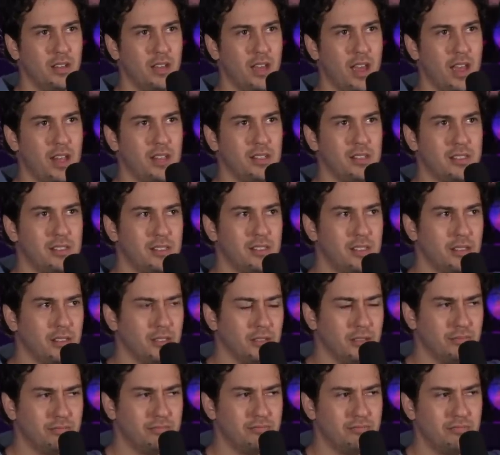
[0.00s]
and
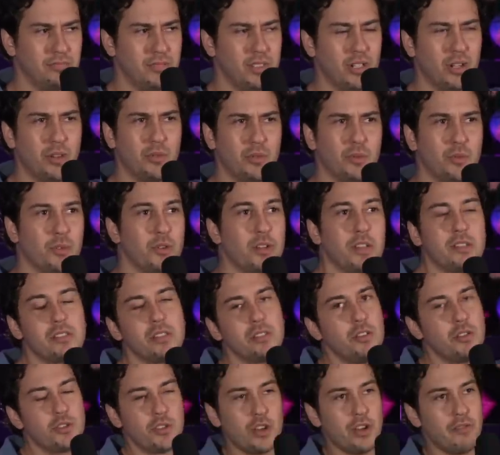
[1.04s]
still you know, it's
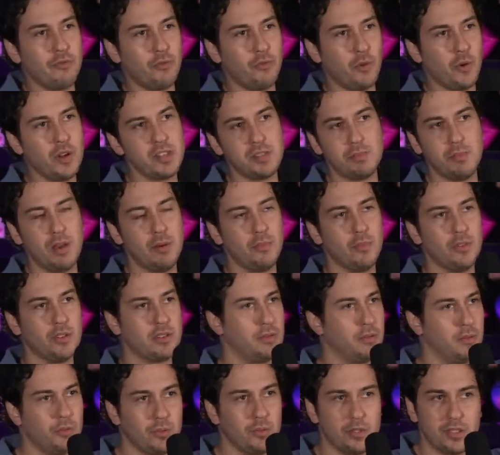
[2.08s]
usually on voice memo or something.